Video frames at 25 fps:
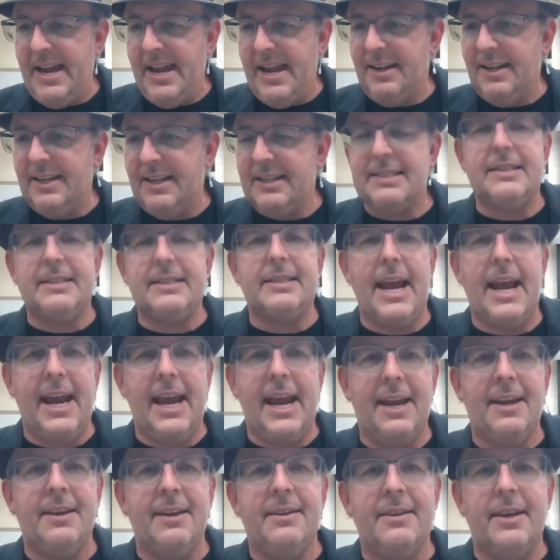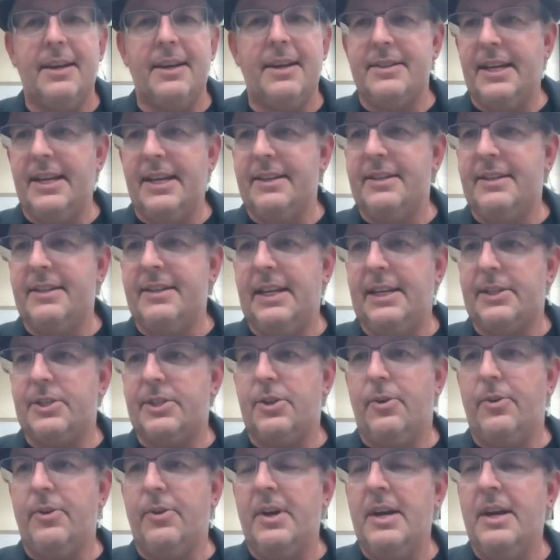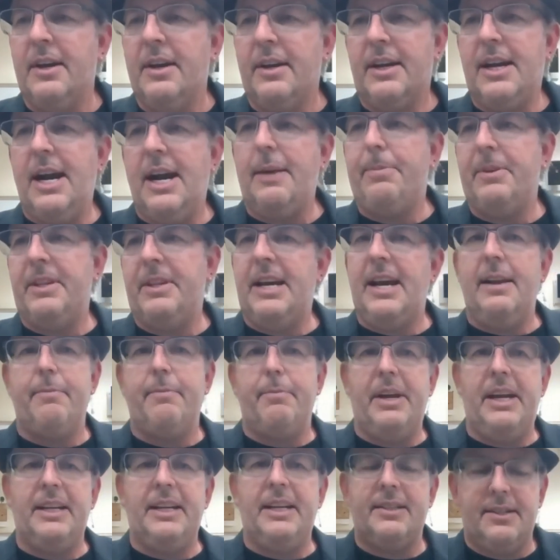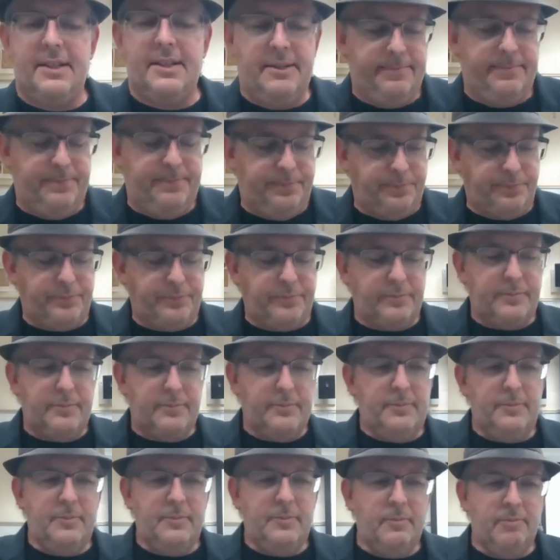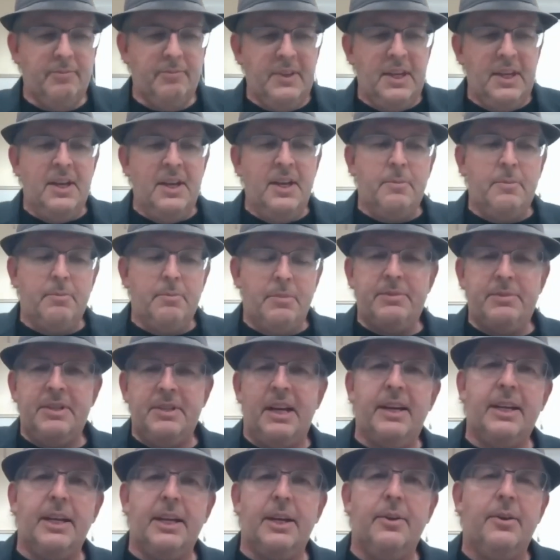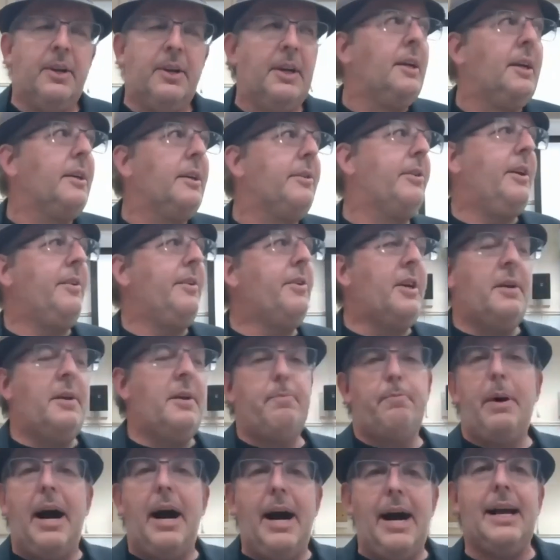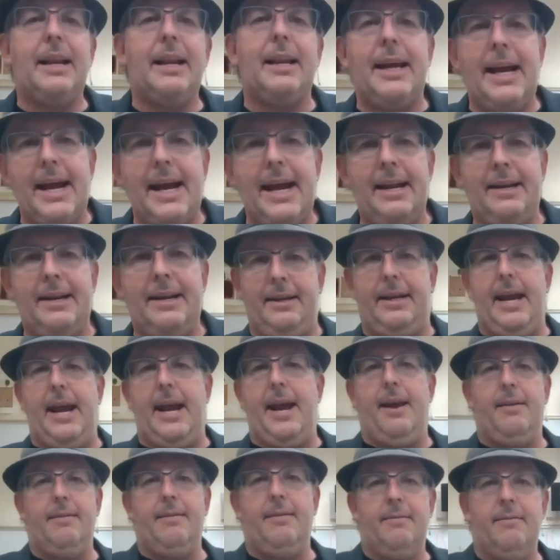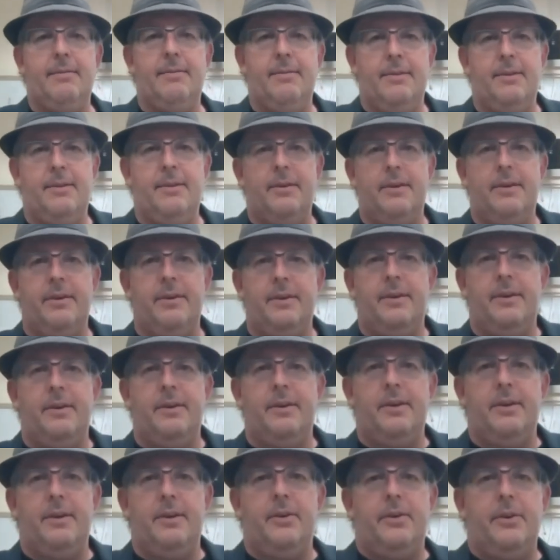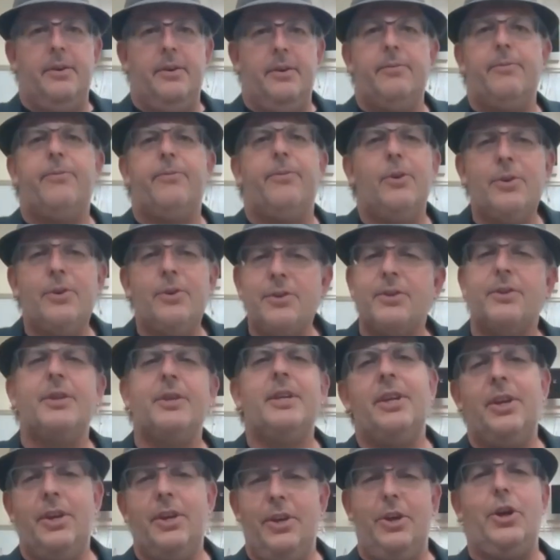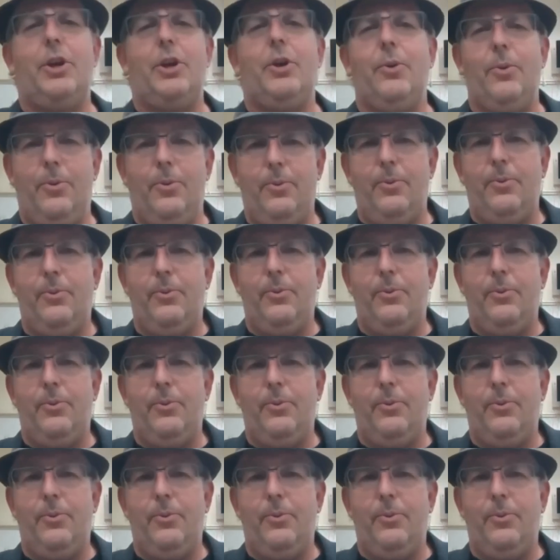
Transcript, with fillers: panelists and attendees so copy that and paste it but i'm telling you if you're ever going to buy land again first thing you do